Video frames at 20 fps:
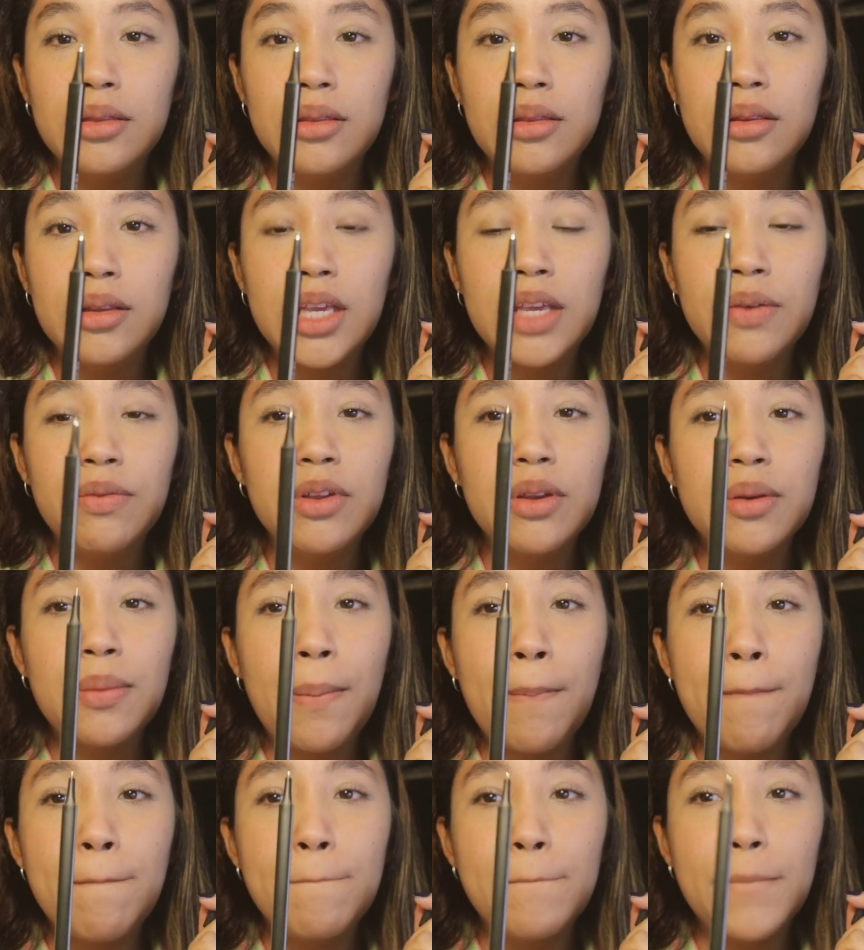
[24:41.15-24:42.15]

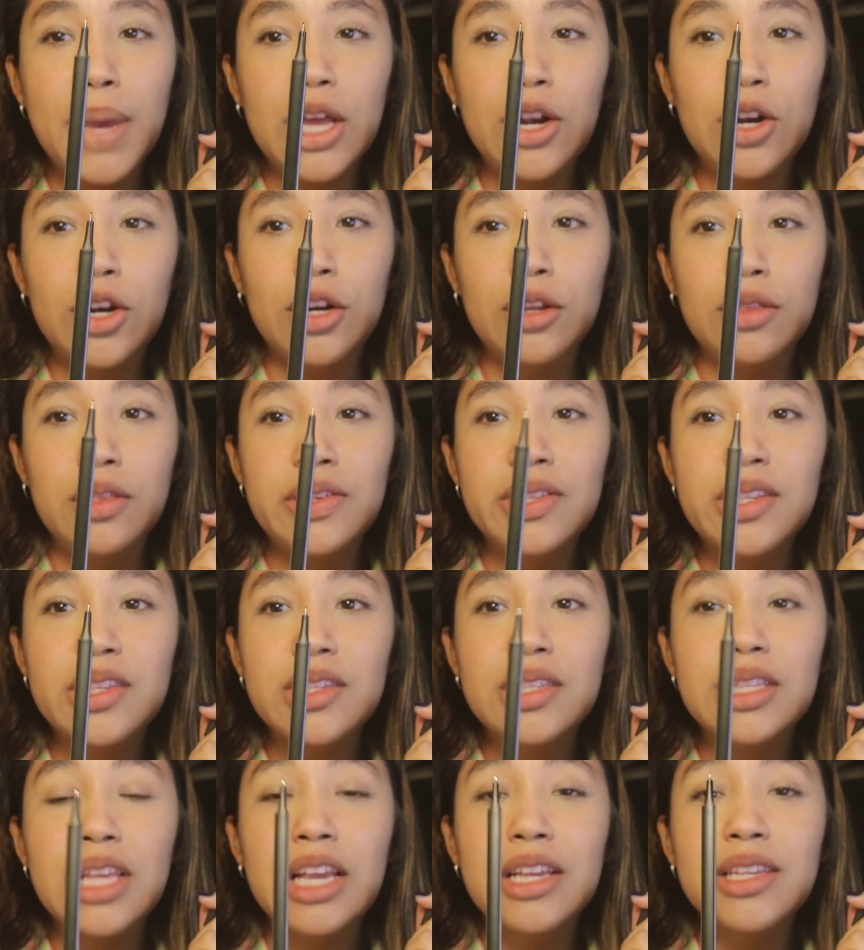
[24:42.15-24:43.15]
Even better. This
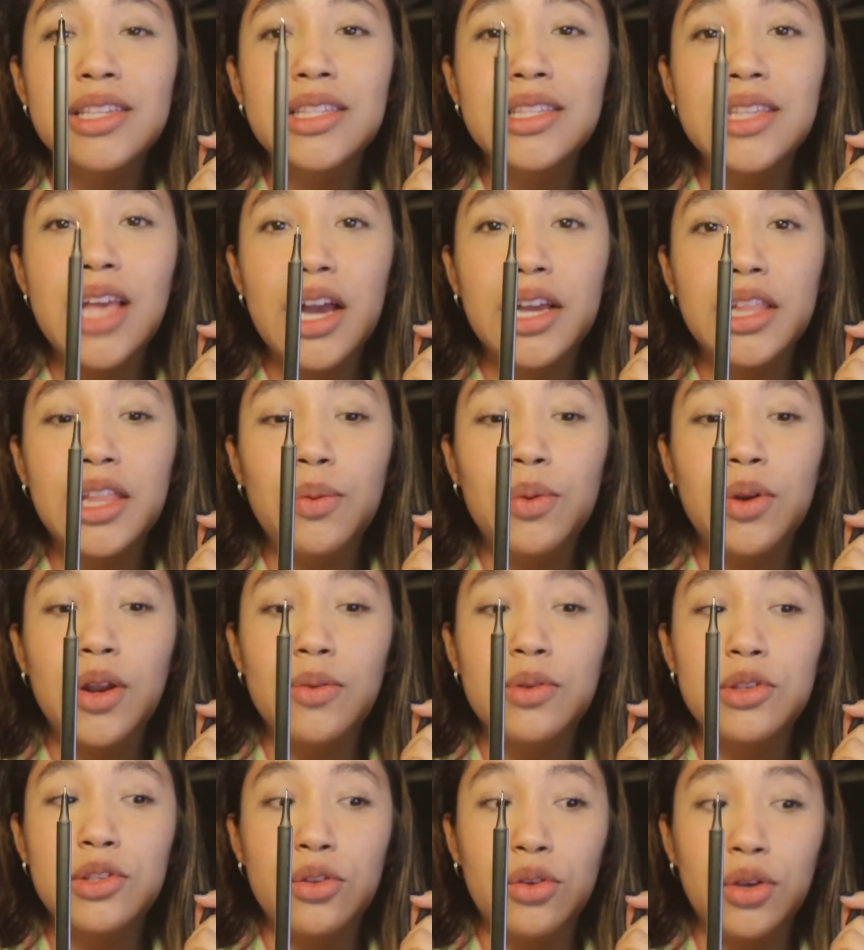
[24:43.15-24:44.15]
is exactly what I
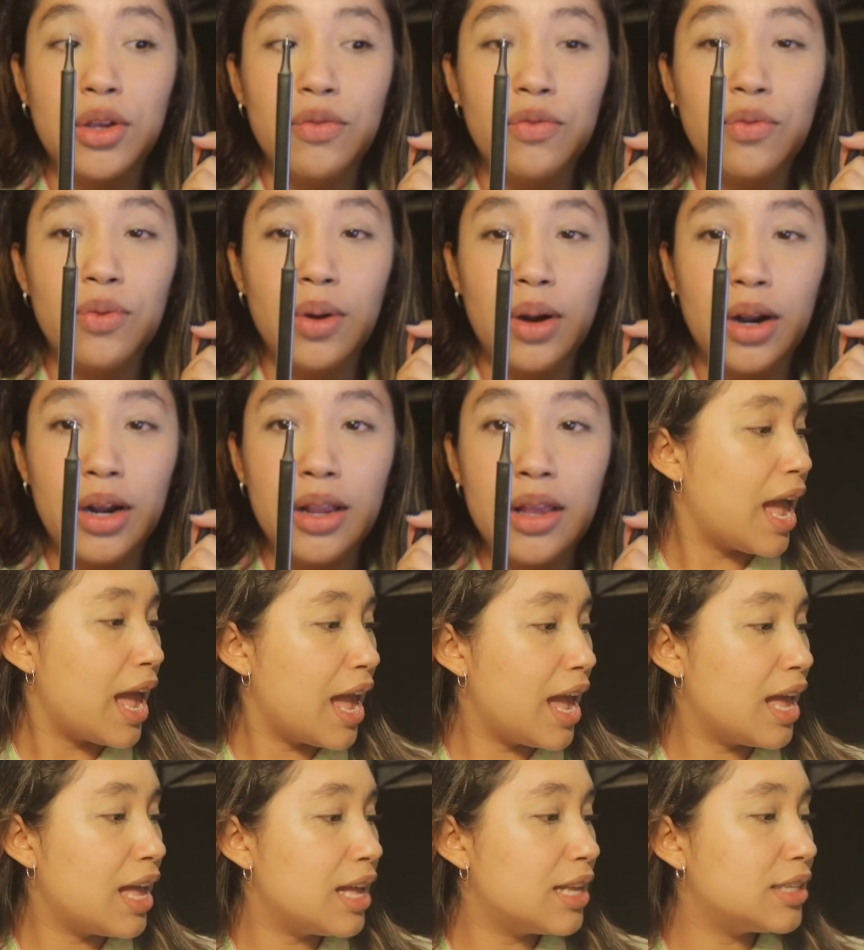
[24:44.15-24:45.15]
was looking for.
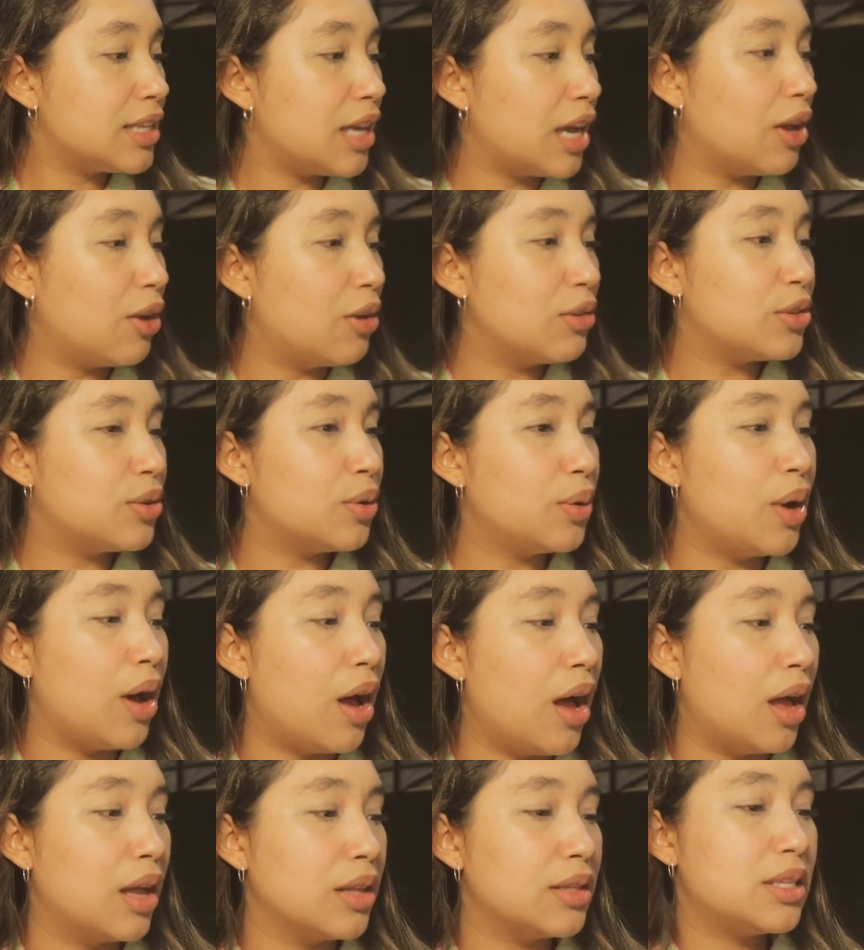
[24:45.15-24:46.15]
And I also
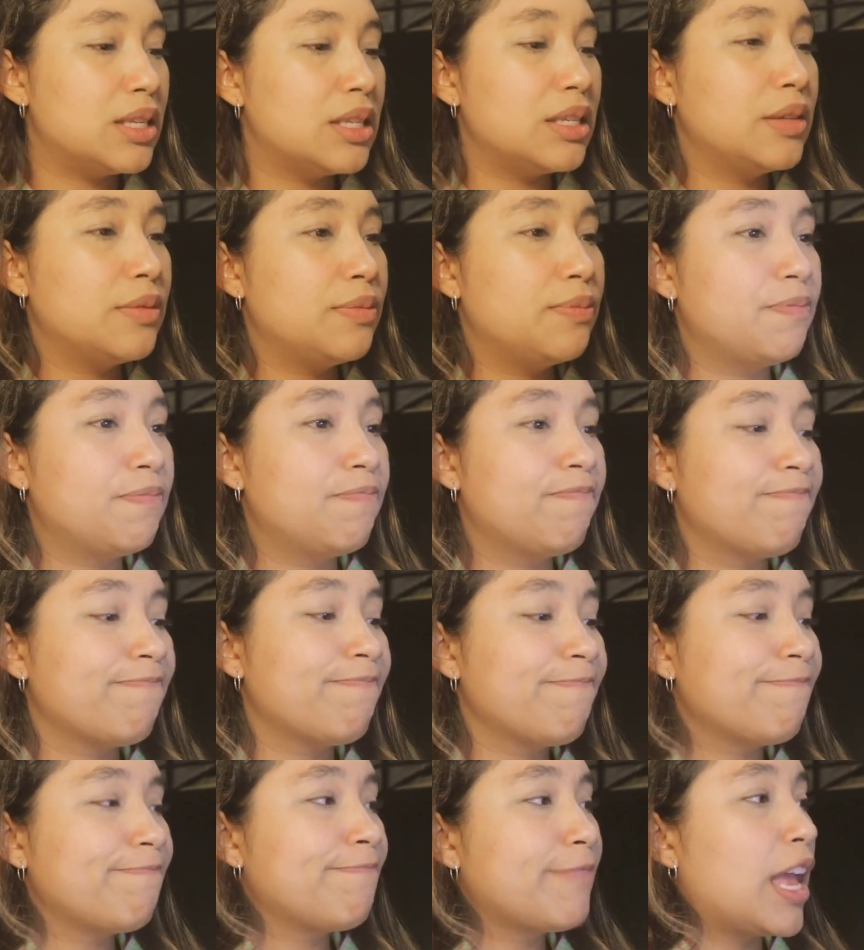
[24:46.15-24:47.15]
got
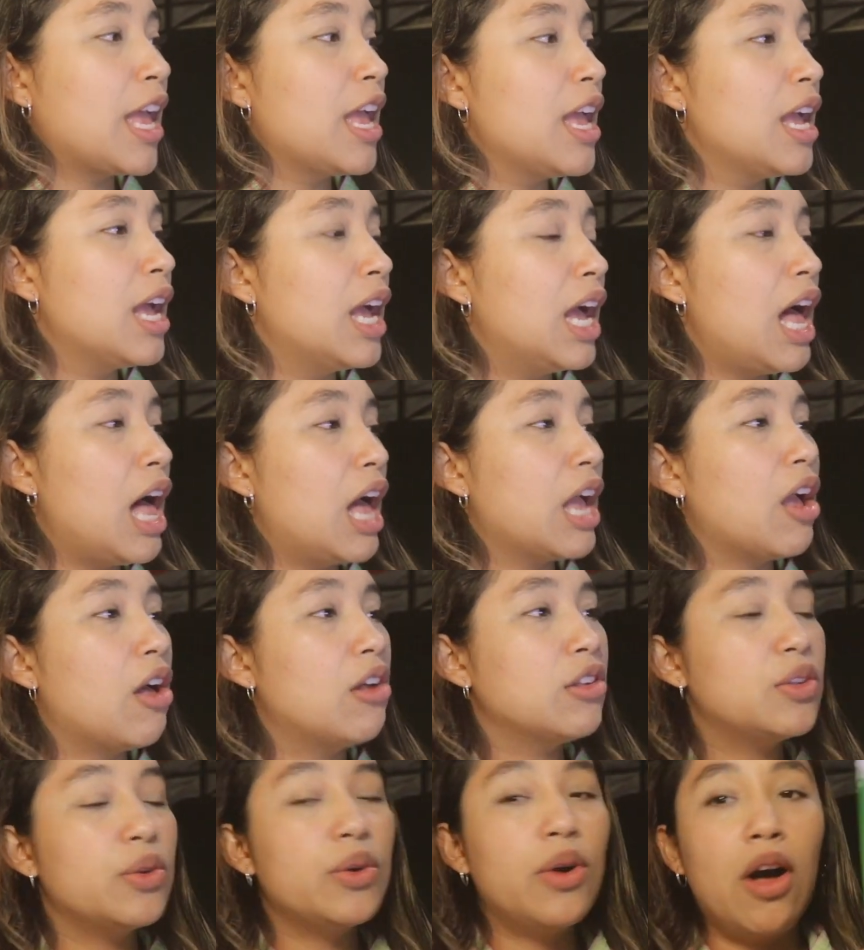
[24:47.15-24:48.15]

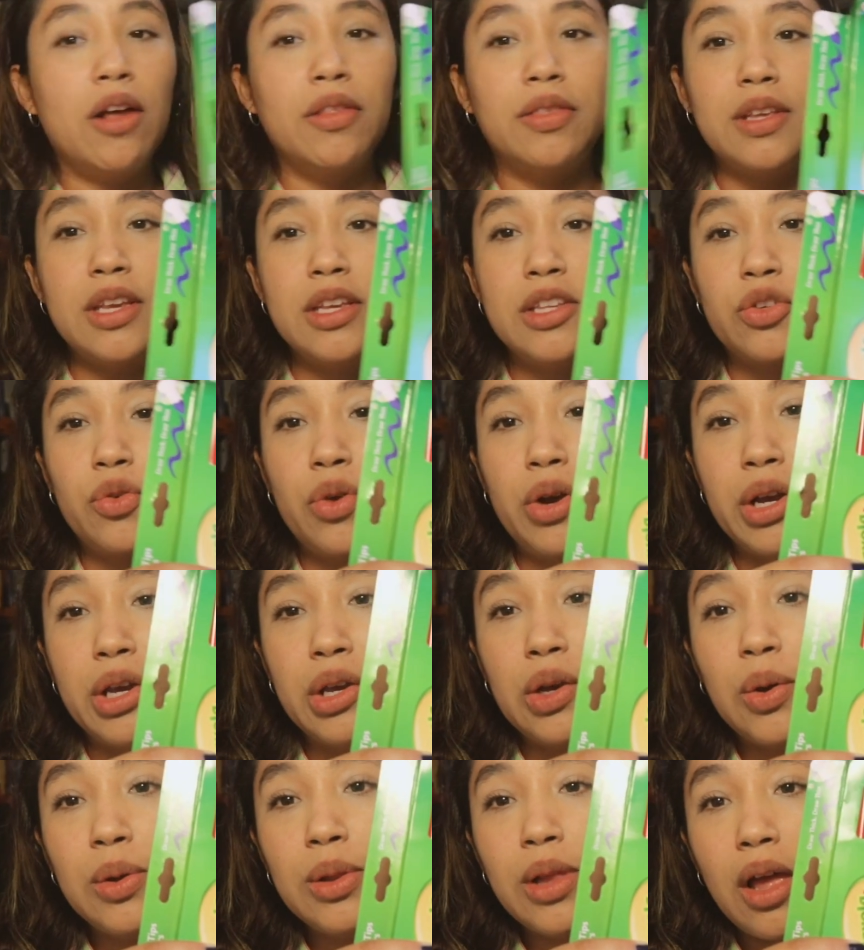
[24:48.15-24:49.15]
these
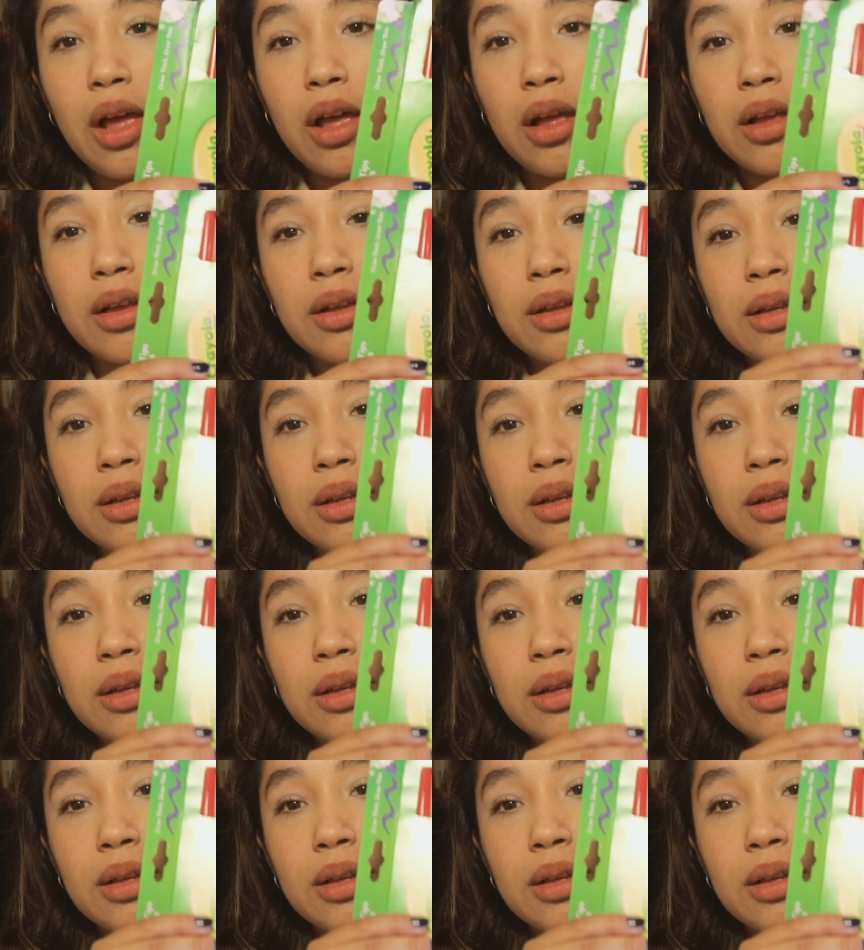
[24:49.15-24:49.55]
Crayola